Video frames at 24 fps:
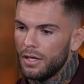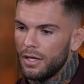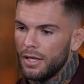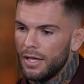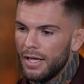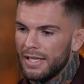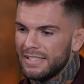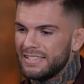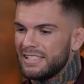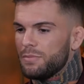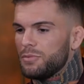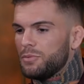
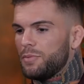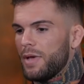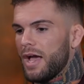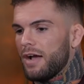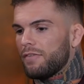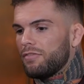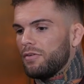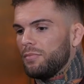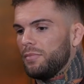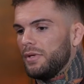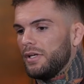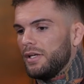It stems
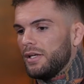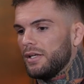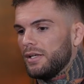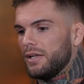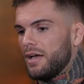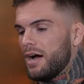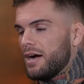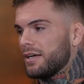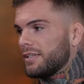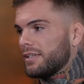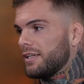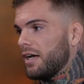back from me getting
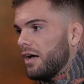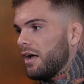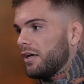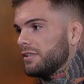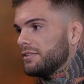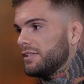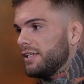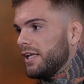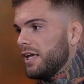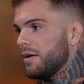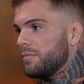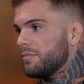knocked out as
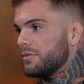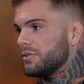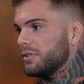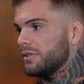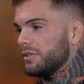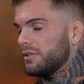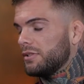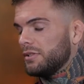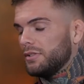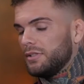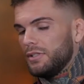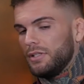an amateur.
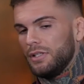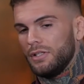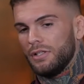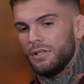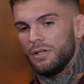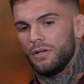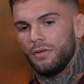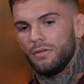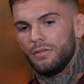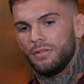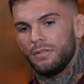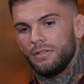
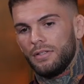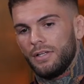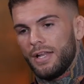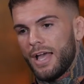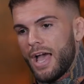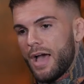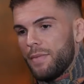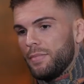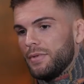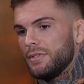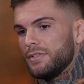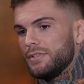It
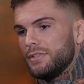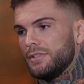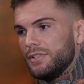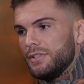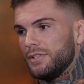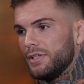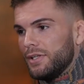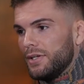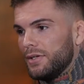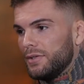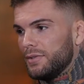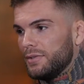happens.
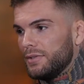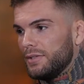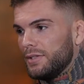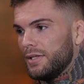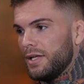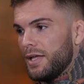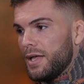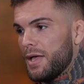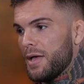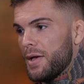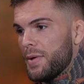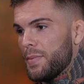
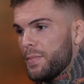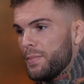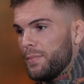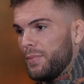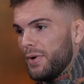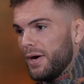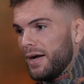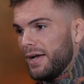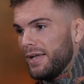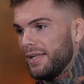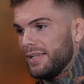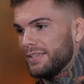
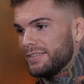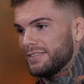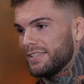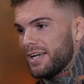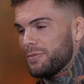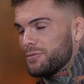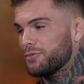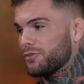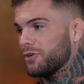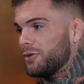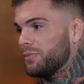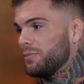But it
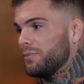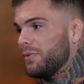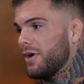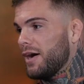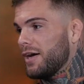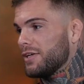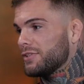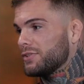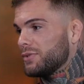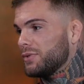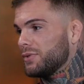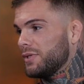comes from
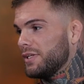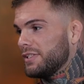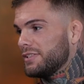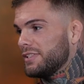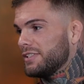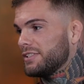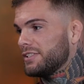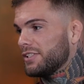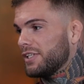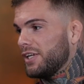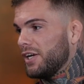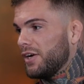also his
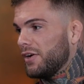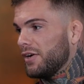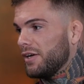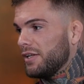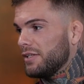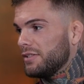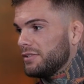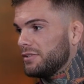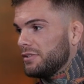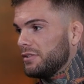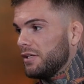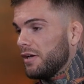
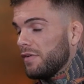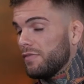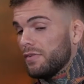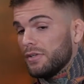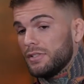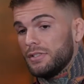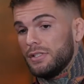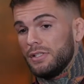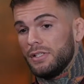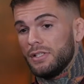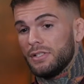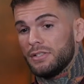insecurities. You ever
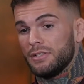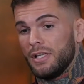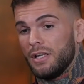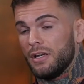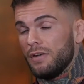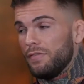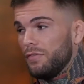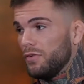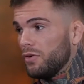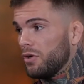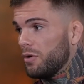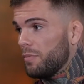see his
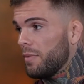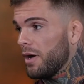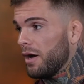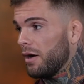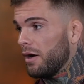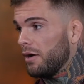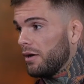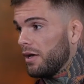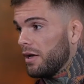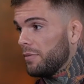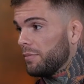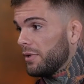interview
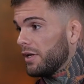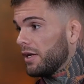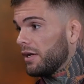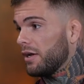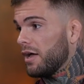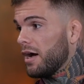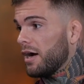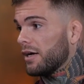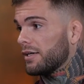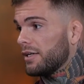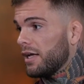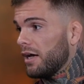about him getting
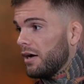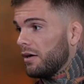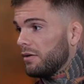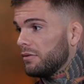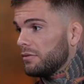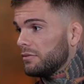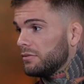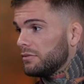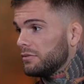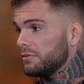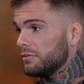knocked out